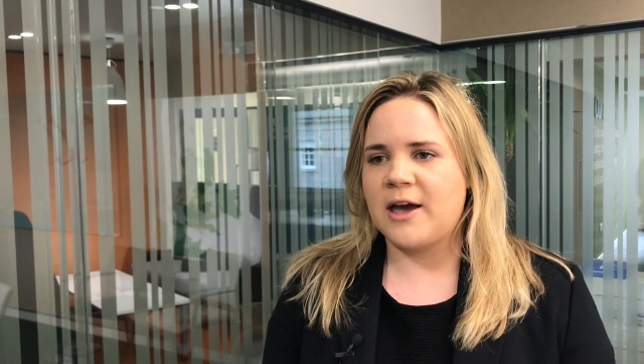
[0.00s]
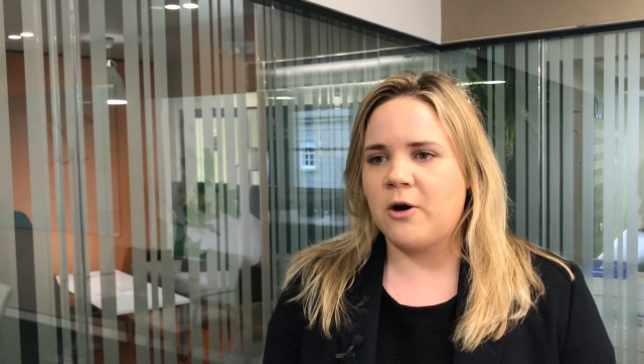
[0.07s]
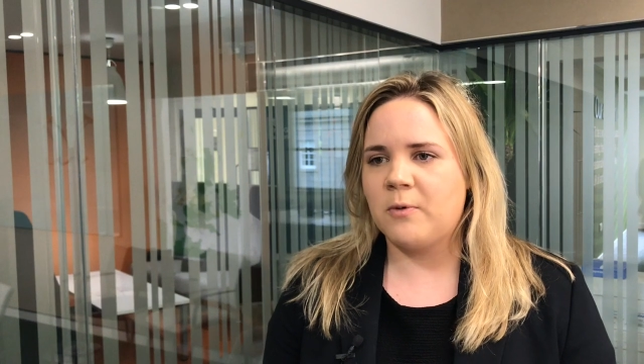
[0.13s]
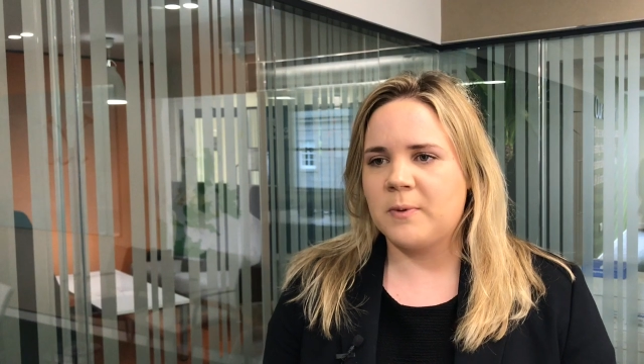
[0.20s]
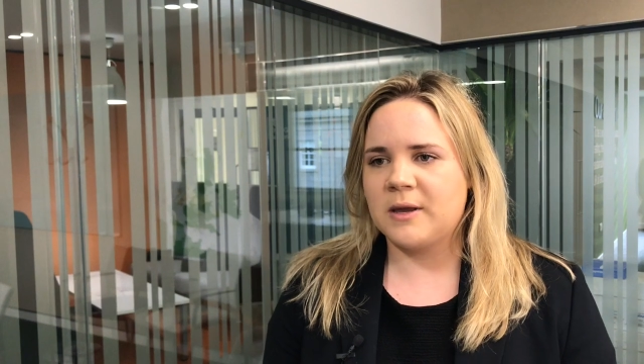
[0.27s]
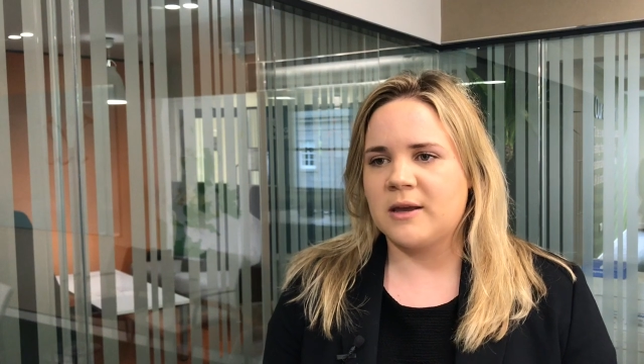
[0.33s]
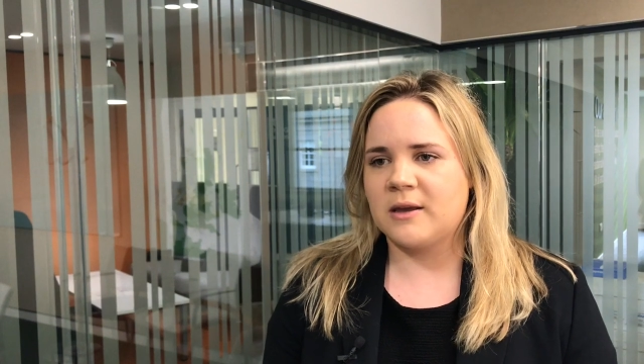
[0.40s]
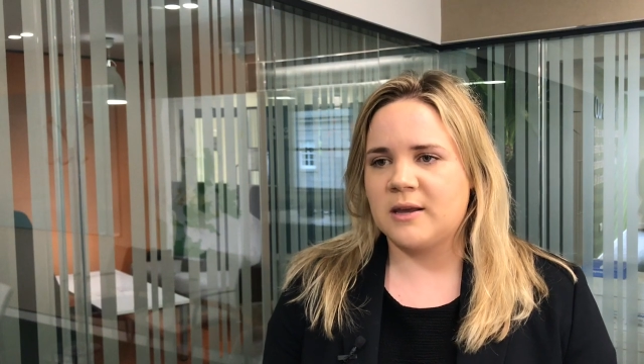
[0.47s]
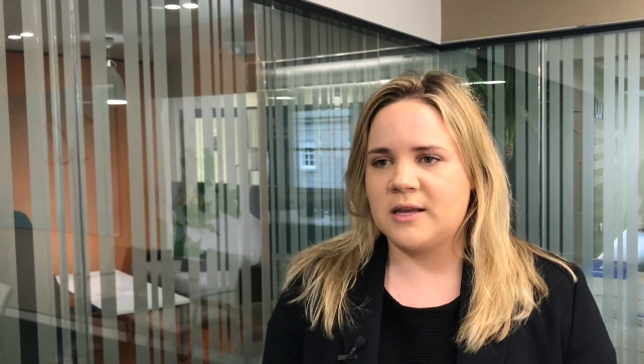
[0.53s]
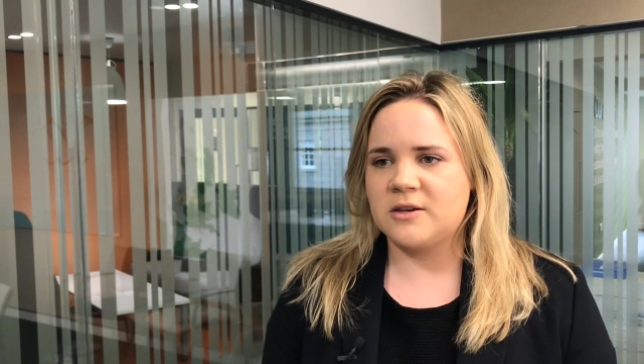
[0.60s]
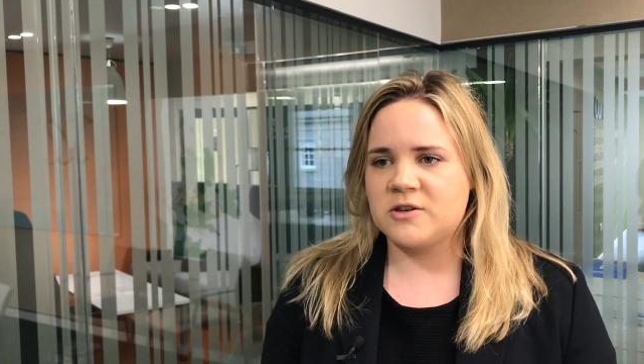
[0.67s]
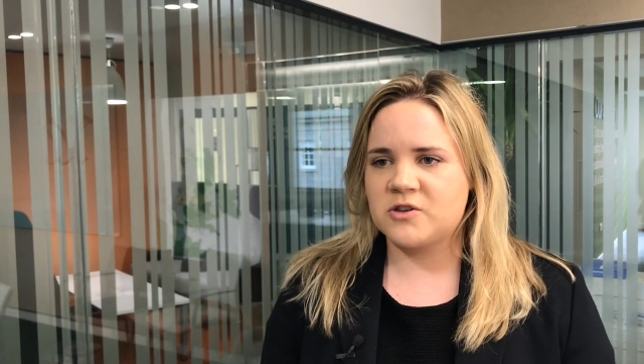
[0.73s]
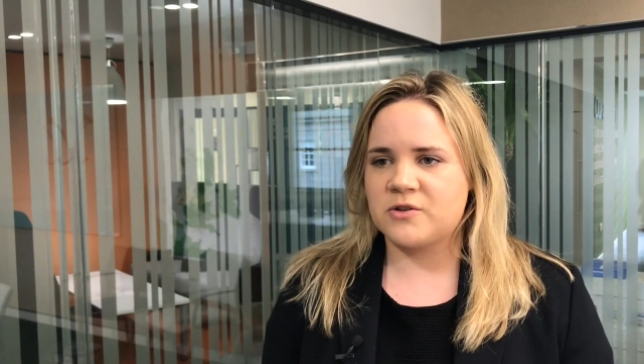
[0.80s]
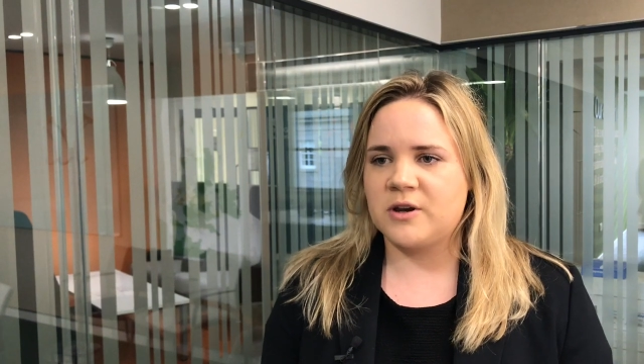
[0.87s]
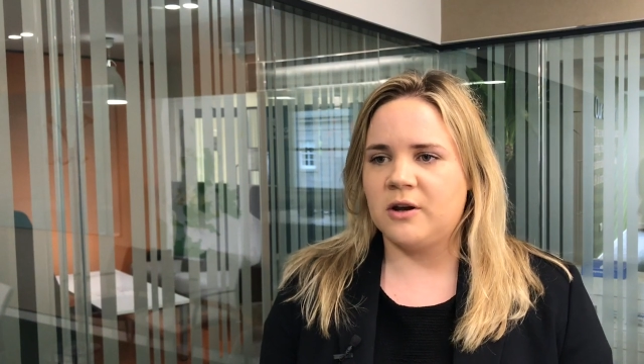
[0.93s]
helping
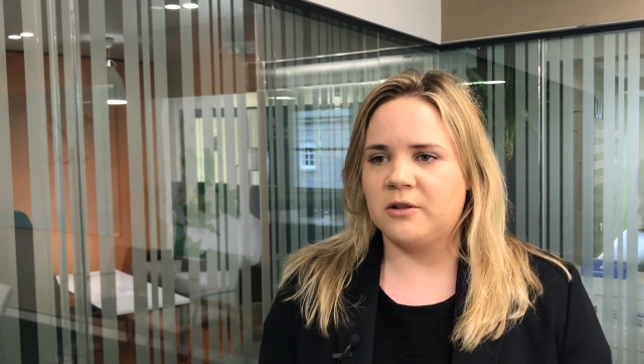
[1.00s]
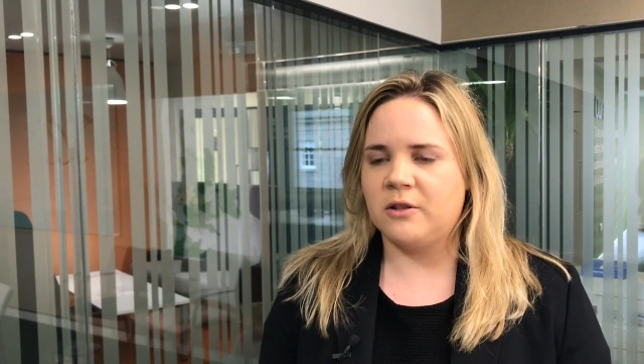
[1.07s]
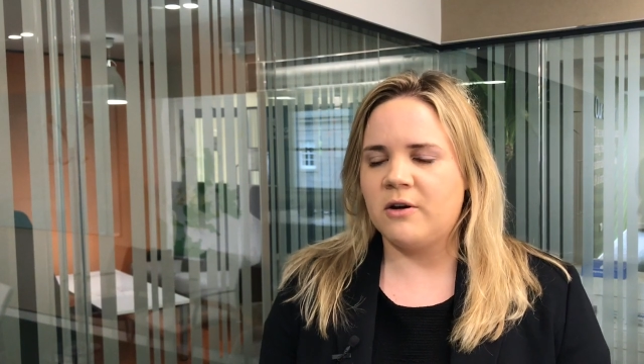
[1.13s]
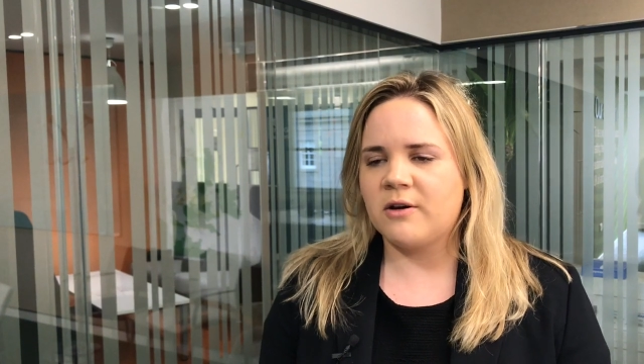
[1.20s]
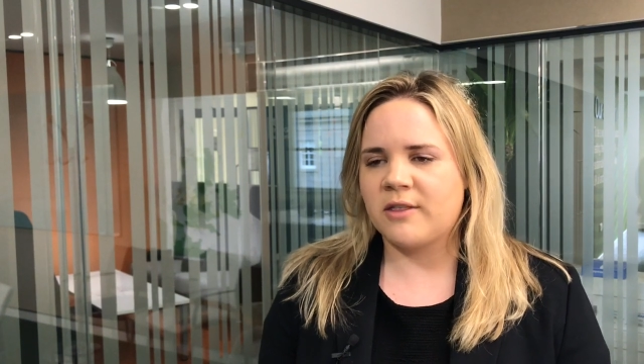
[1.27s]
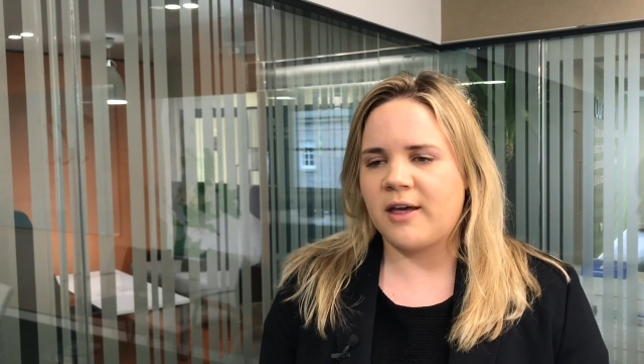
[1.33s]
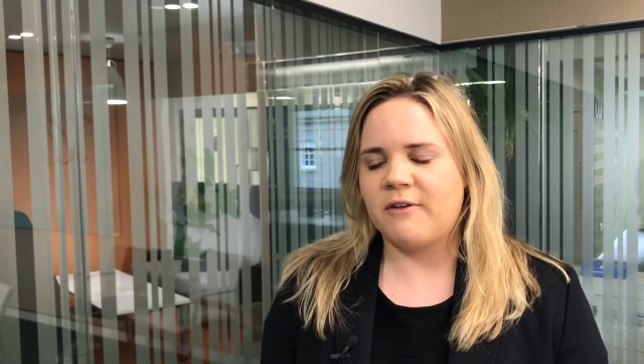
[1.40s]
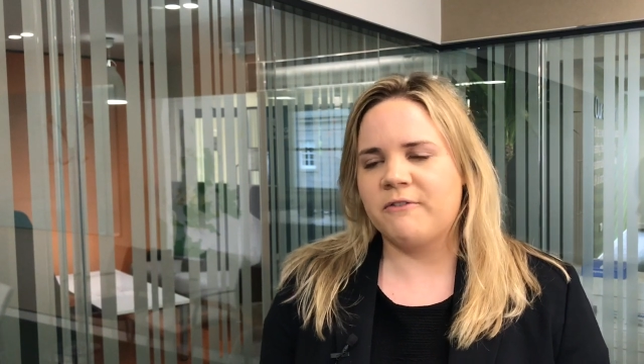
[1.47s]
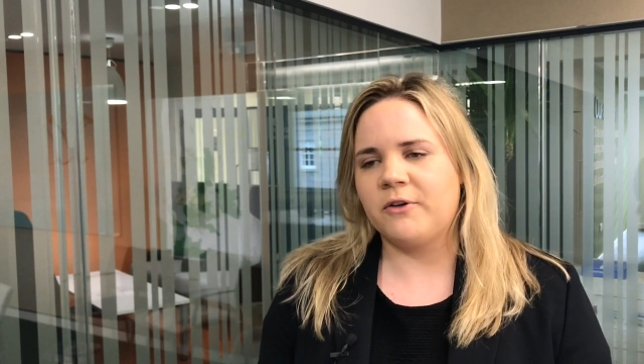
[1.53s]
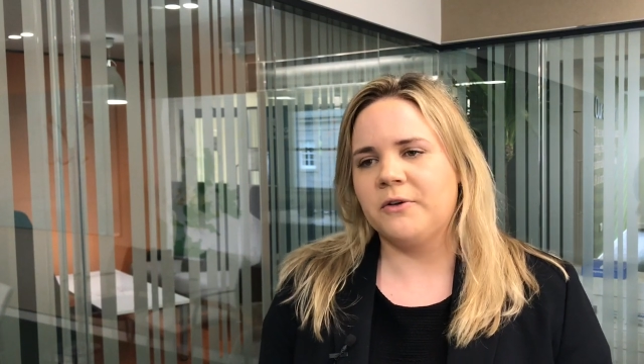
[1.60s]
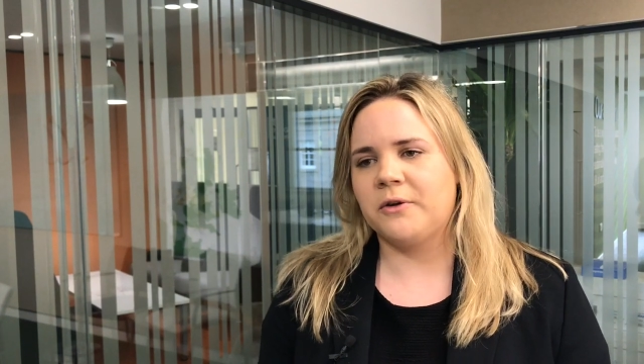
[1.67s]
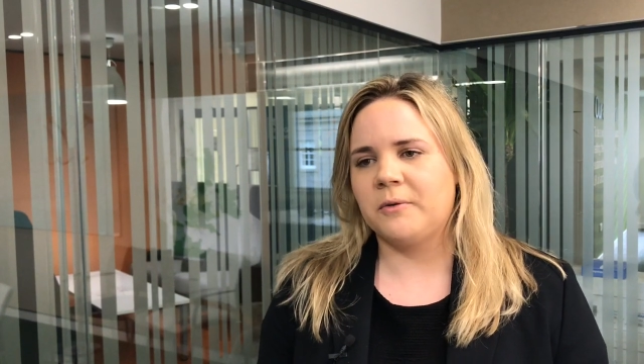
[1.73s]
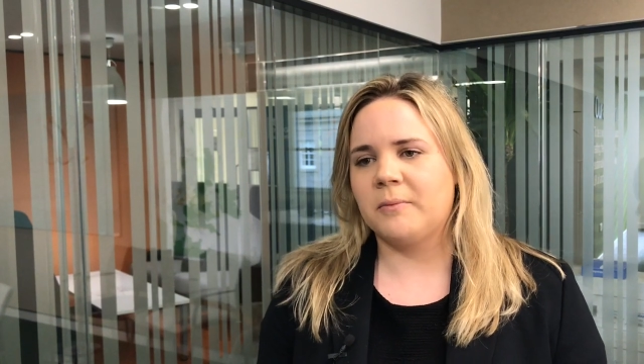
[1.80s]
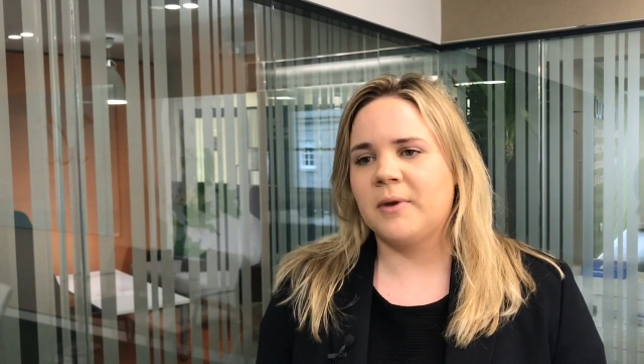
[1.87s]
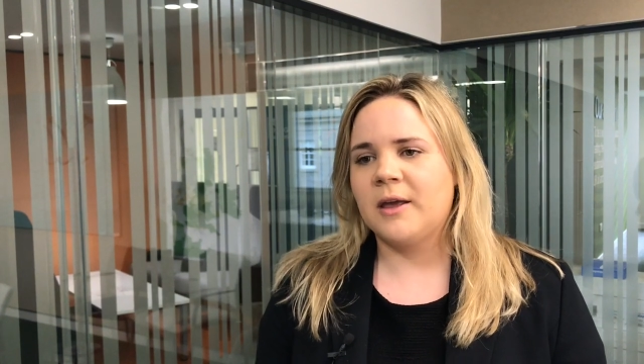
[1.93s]
industry unlock that
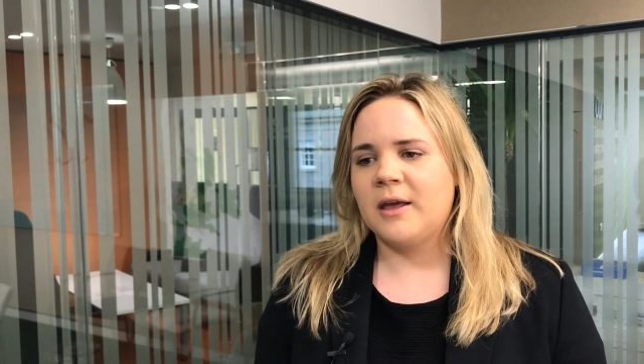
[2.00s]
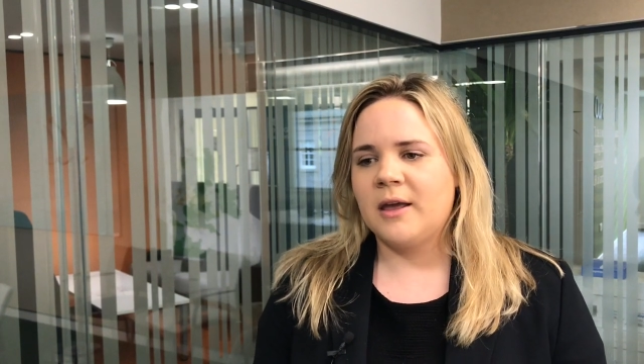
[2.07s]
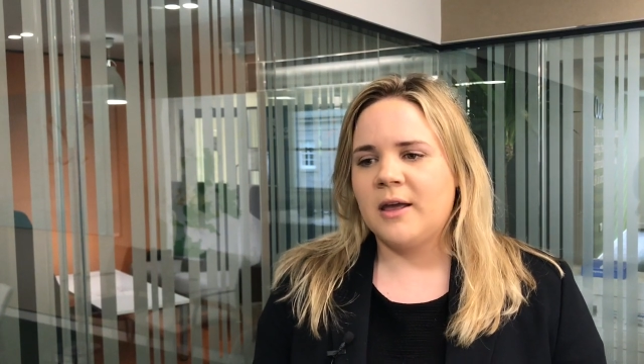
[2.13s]
volume.